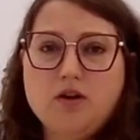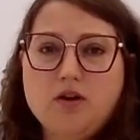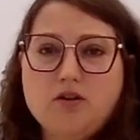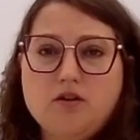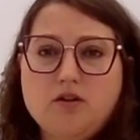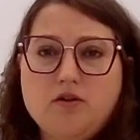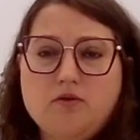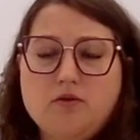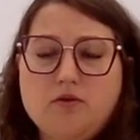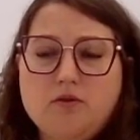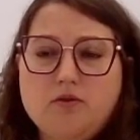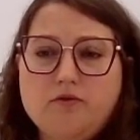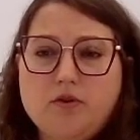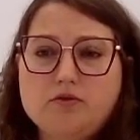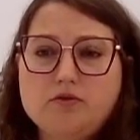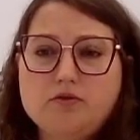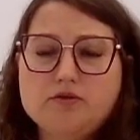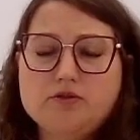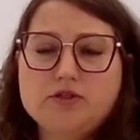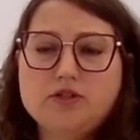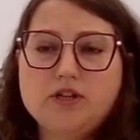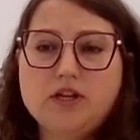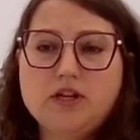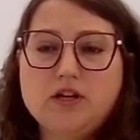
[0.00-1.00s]
are
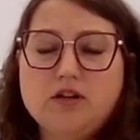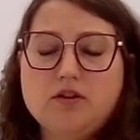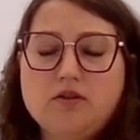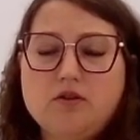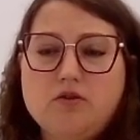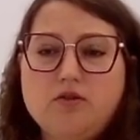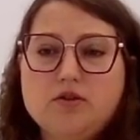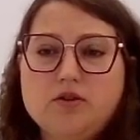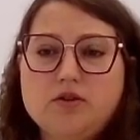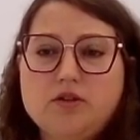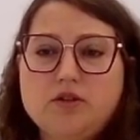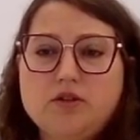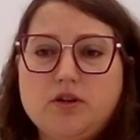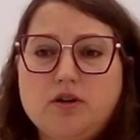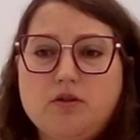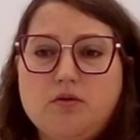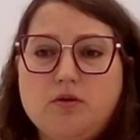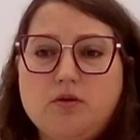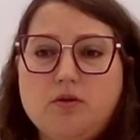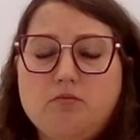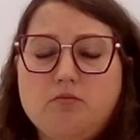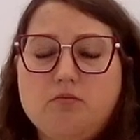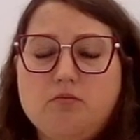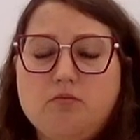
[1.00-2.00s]
focusing on
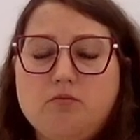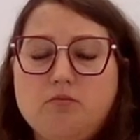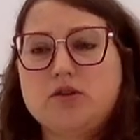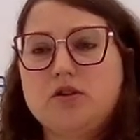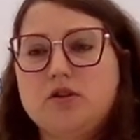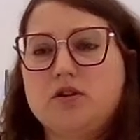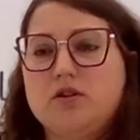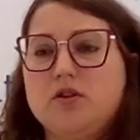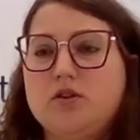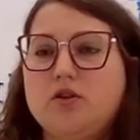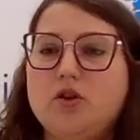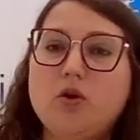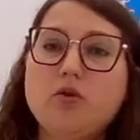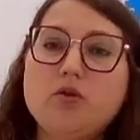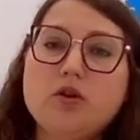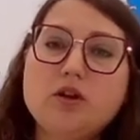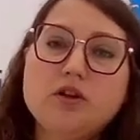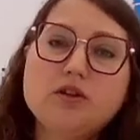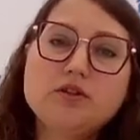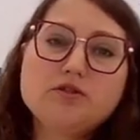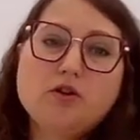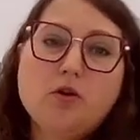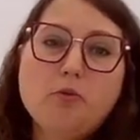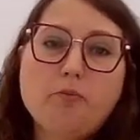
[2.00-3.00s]
a more
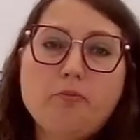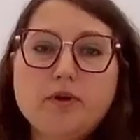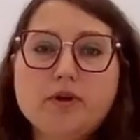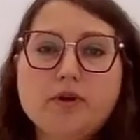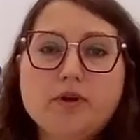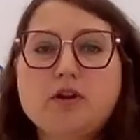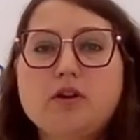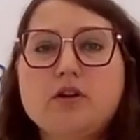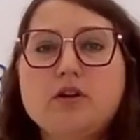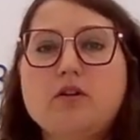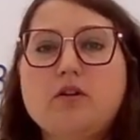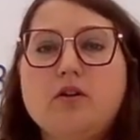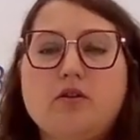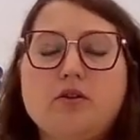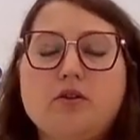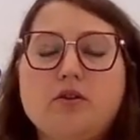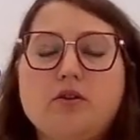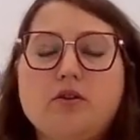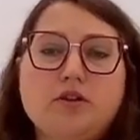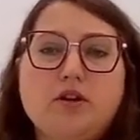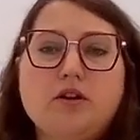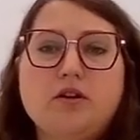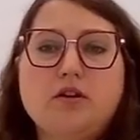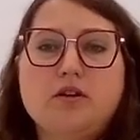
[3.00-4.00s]
local topic,
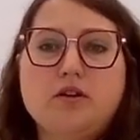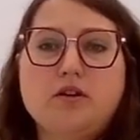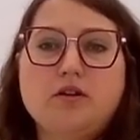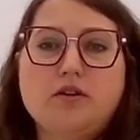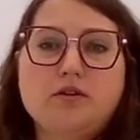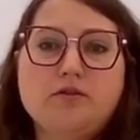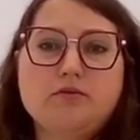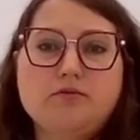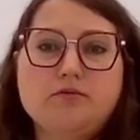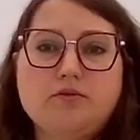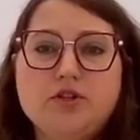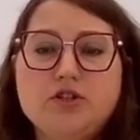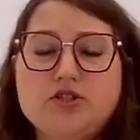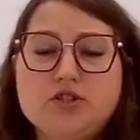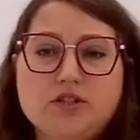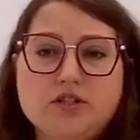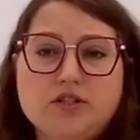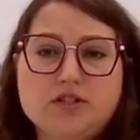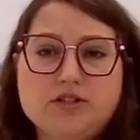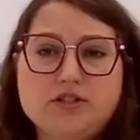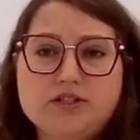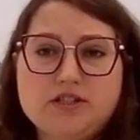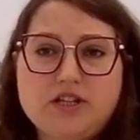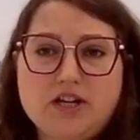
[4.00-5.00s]
on
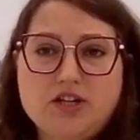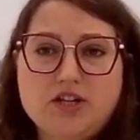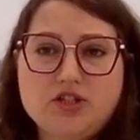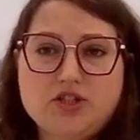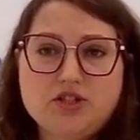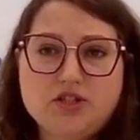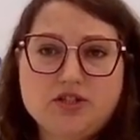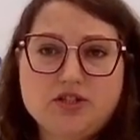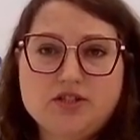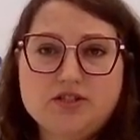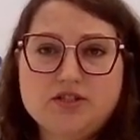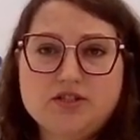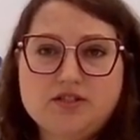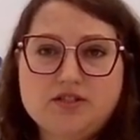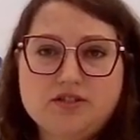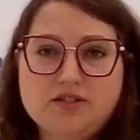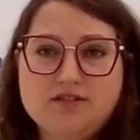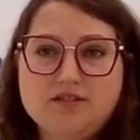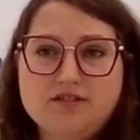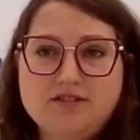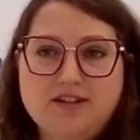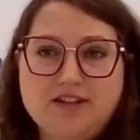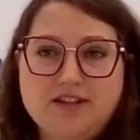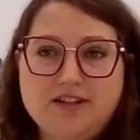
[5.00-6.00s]
regional stations
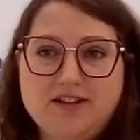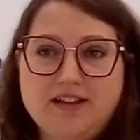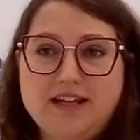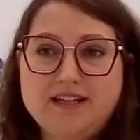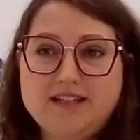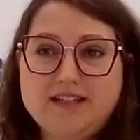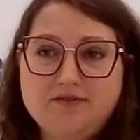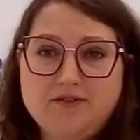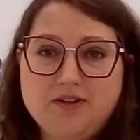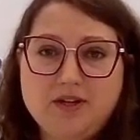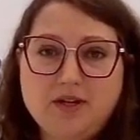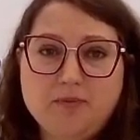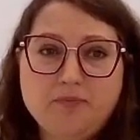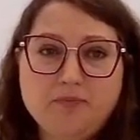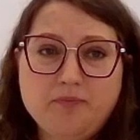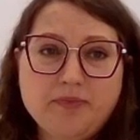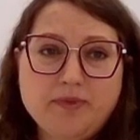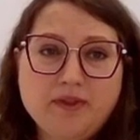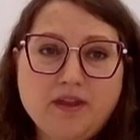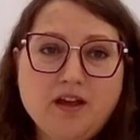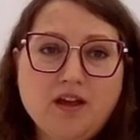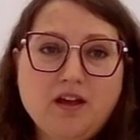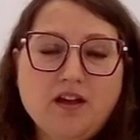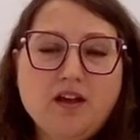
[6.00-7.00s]
in Latvia.
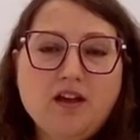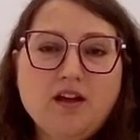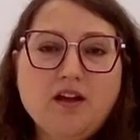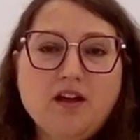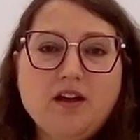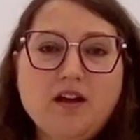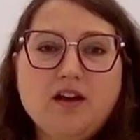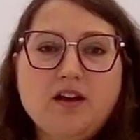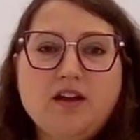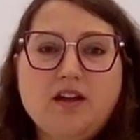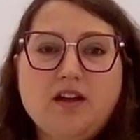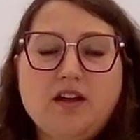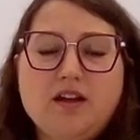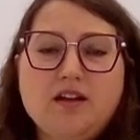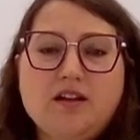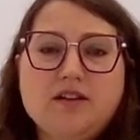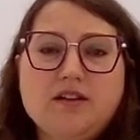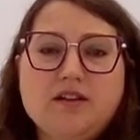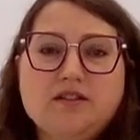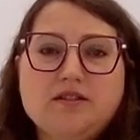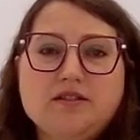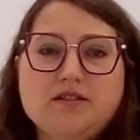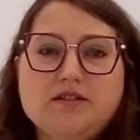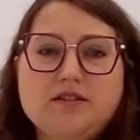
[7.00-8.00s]

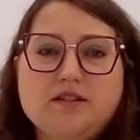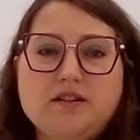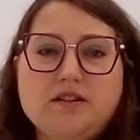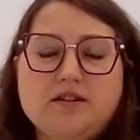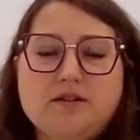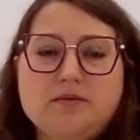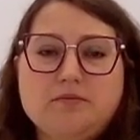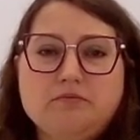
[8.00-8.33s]
And